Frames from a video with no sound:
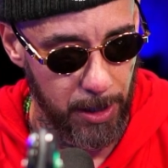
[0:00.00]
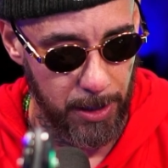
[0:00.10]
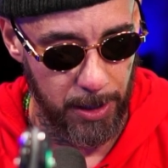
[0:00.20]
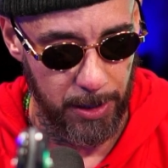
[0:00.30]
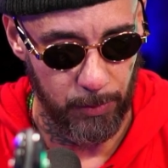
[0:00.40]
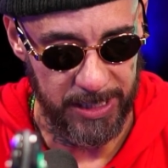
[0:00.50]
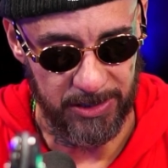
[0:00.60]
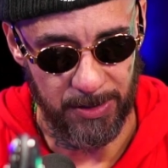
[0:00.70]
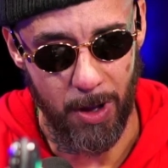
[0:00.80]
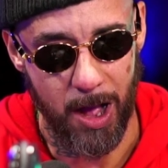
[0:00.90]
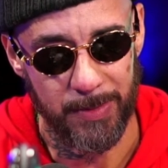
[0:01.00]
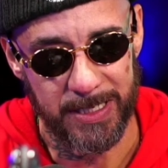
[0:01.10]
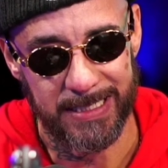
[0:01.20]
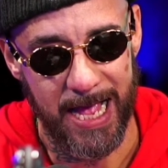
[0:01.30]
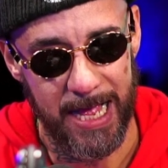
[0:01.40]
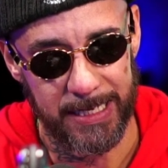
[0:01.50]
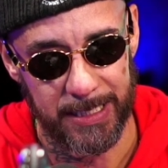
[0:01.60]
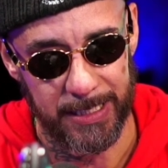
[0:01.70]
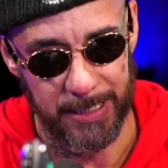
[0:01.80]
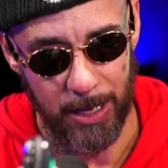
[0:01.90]
when there's a mom and a dad
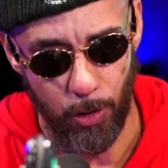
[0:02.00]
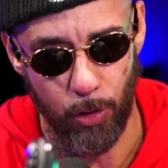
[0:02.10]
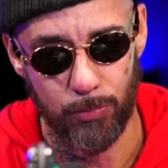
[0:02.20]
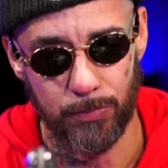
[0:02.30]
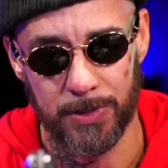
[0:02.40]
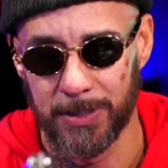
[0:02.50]
in a home,